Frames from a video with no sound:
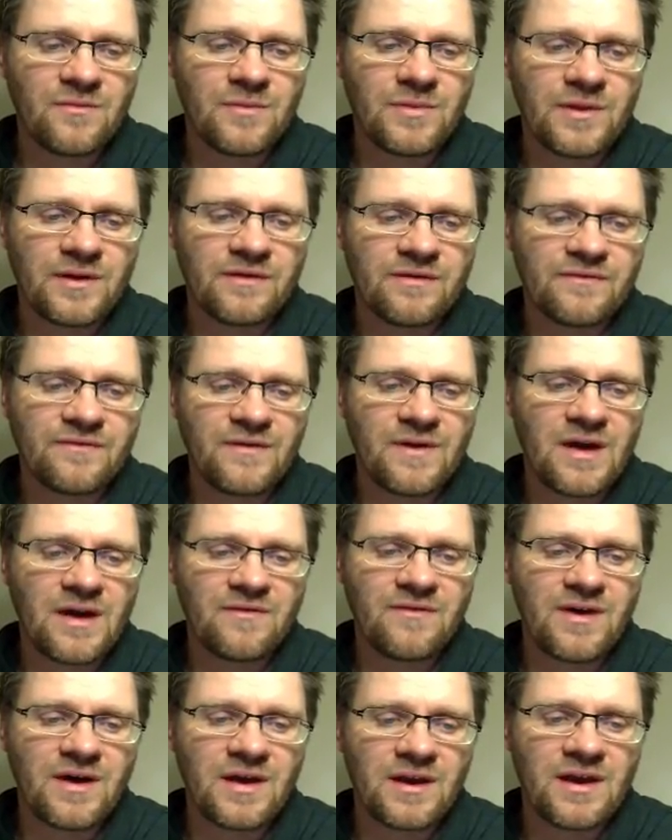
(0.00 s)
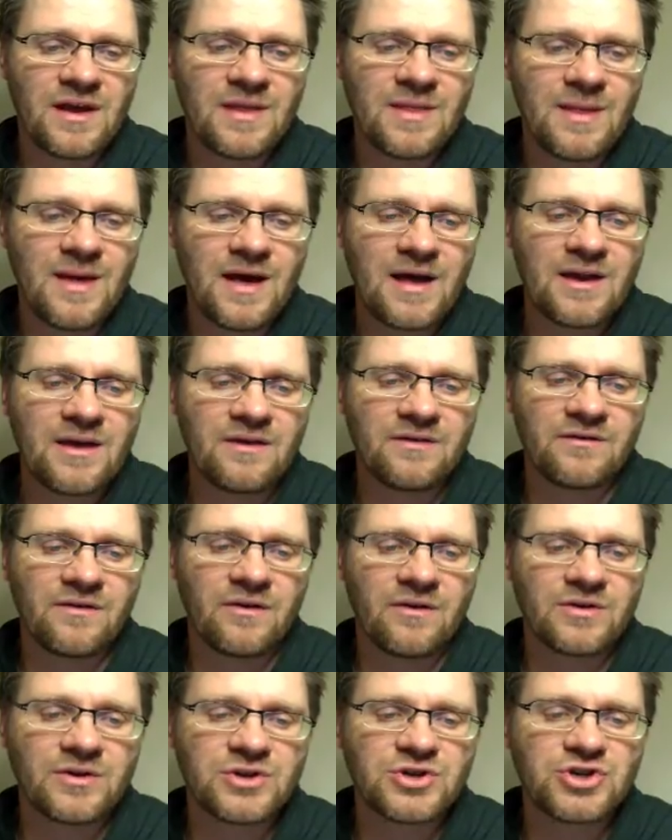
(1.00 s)
plus 5n, and that is
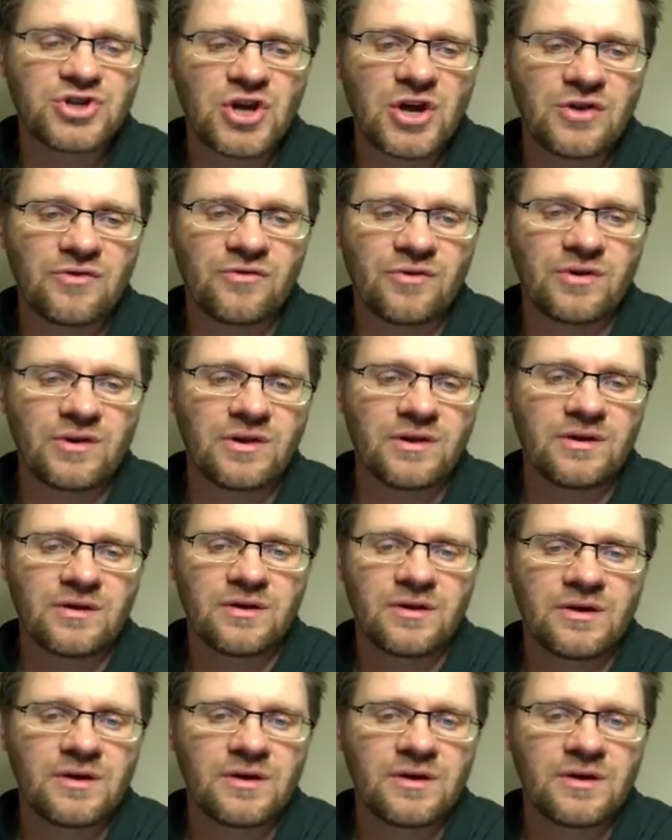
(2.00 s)
our general